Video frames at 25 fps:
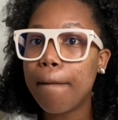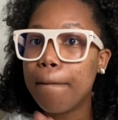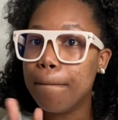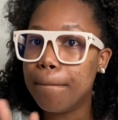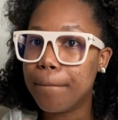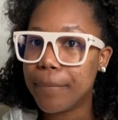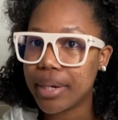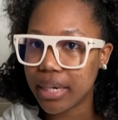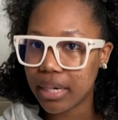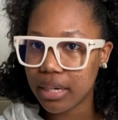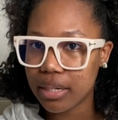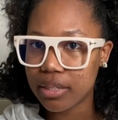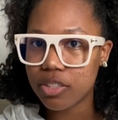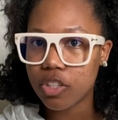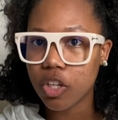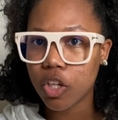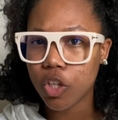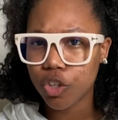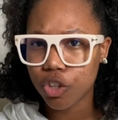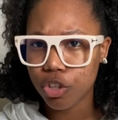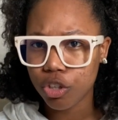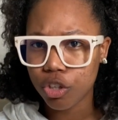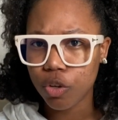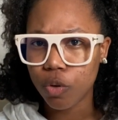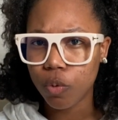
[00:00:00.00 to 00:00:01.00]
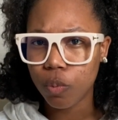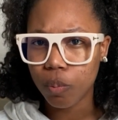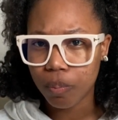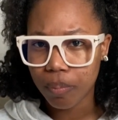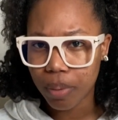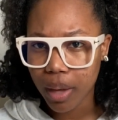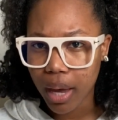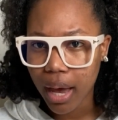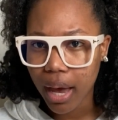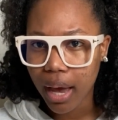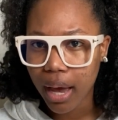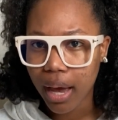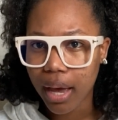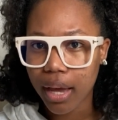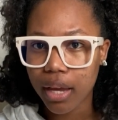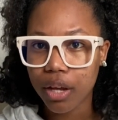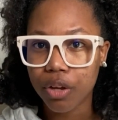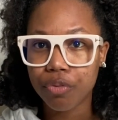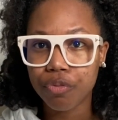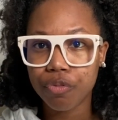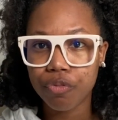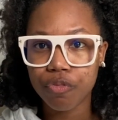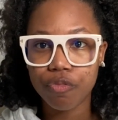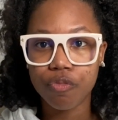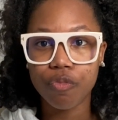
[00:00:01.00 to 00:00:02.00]
but it's a cute bag
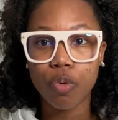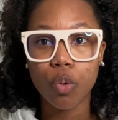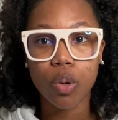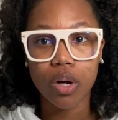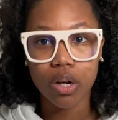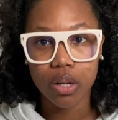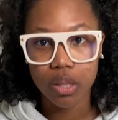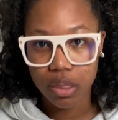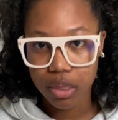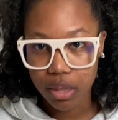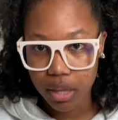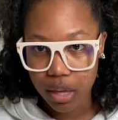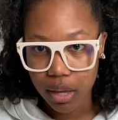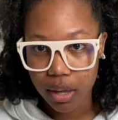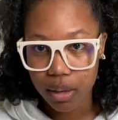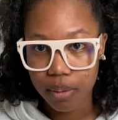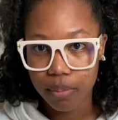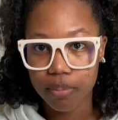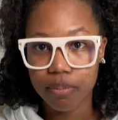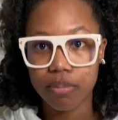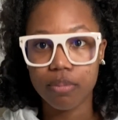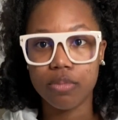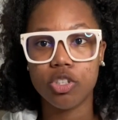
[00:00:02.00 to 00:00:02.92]
for them,